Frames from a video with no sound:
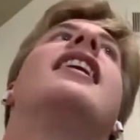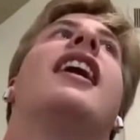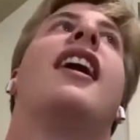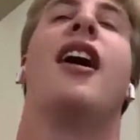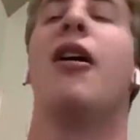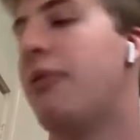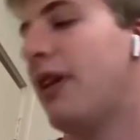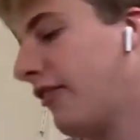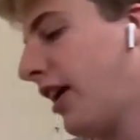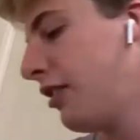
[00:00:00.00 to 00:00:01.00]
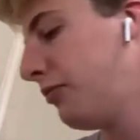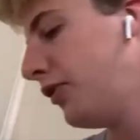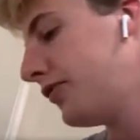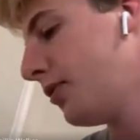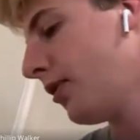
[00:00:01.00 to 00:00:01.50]
Uh, but I've kind of
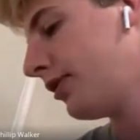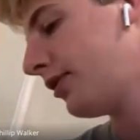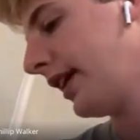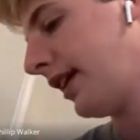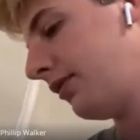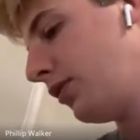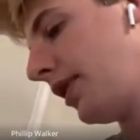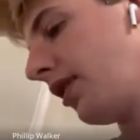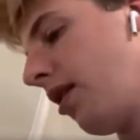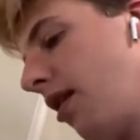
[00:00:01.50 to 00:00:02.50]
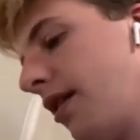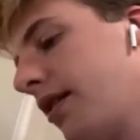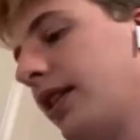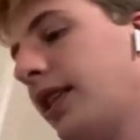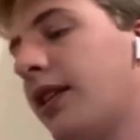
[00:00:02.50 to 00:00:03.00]
moved more to like doing art
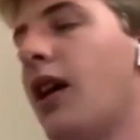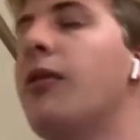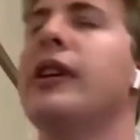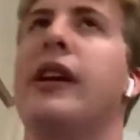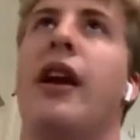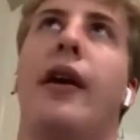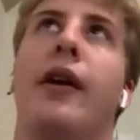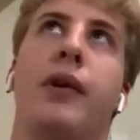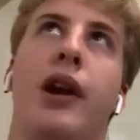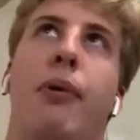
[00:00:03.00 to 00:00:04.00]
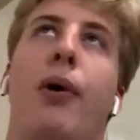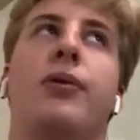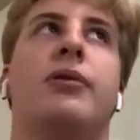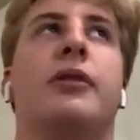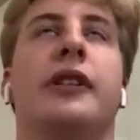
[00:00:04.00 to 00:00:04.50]
and like not really caring what I
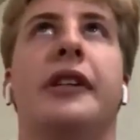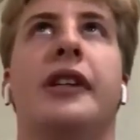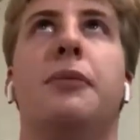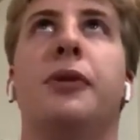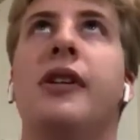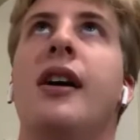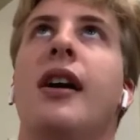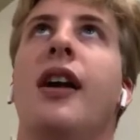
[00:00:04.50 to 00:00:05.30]
post really anymore.